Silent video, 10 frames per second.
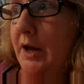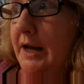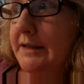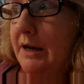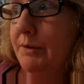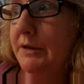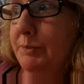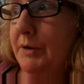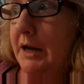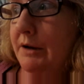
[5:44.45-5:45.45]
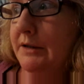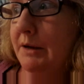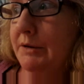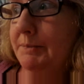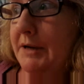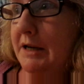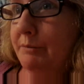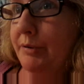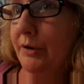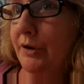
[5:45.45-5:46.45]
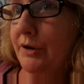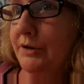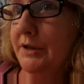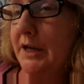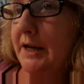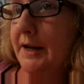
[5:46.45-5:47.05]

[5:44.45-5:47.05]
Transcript: as I was as I was being pulled,